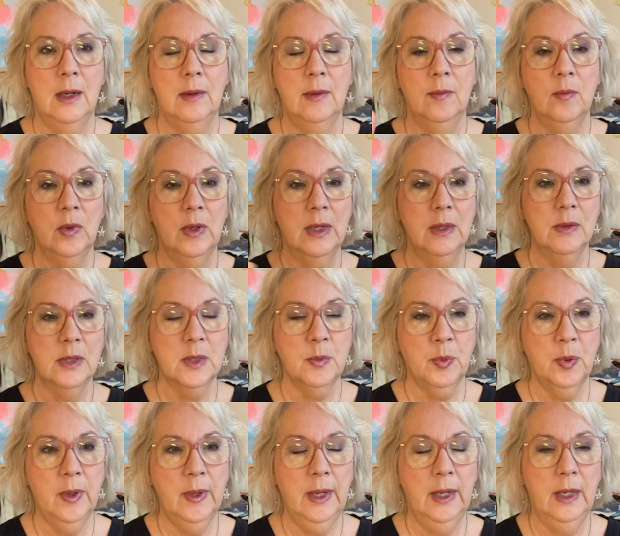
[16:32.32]
when I was
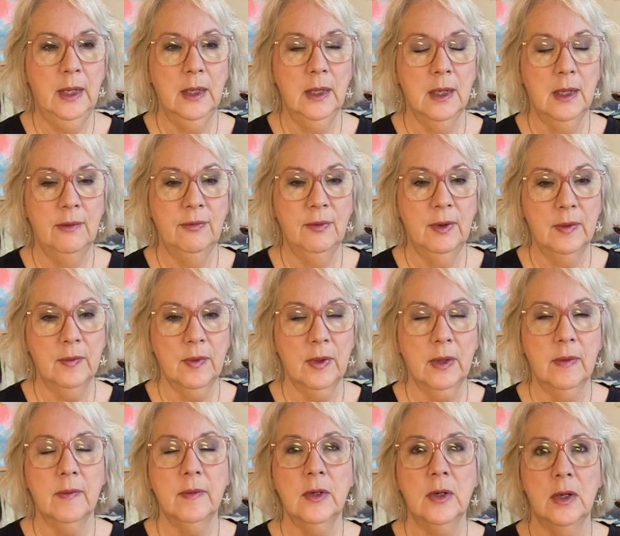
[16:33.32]
praying, I felt that
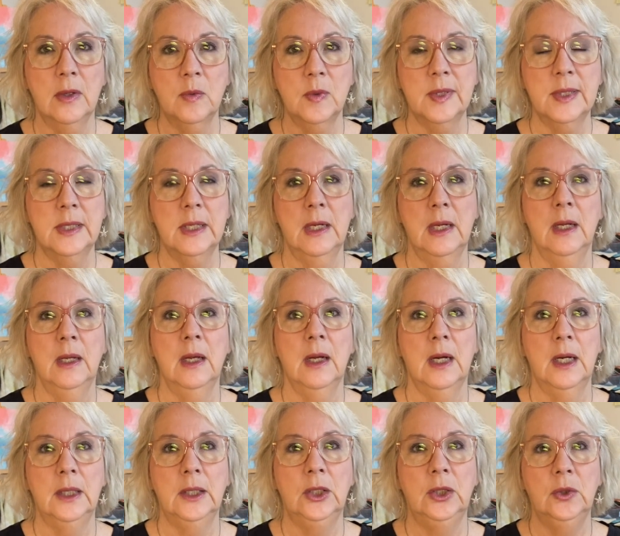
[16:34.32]
God was saying,
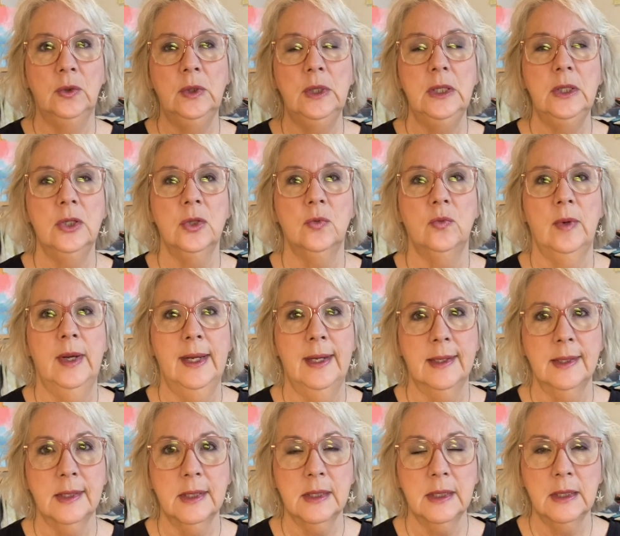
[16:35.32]
you need to
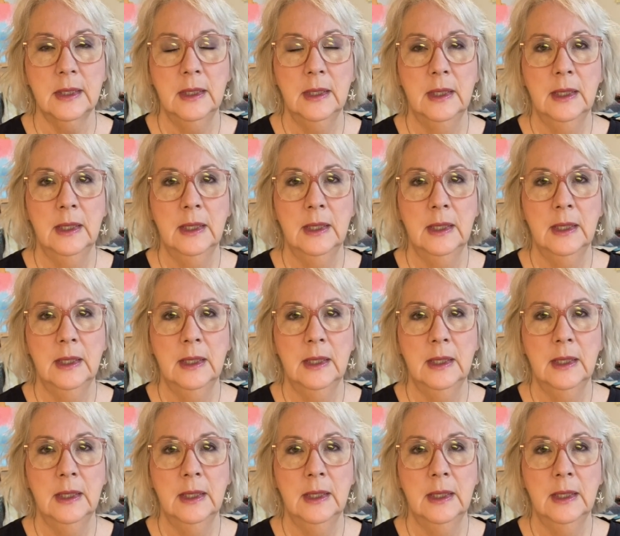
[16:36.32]
rest